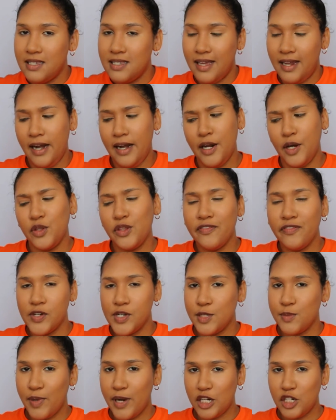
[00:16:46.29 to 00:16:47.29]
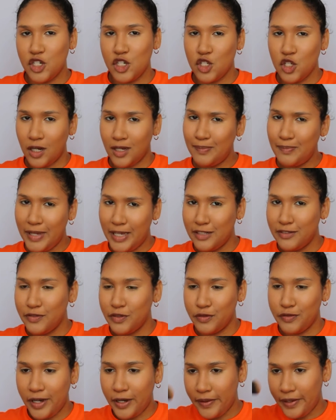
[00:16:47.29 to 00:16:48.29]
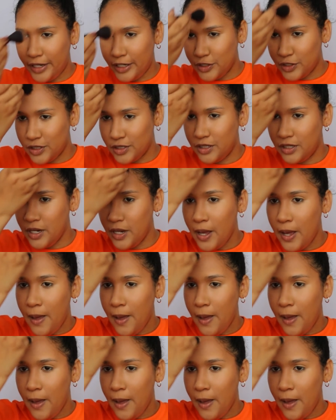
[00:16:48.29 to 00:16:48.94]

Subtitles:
And I know the first brush is not meant for foundation,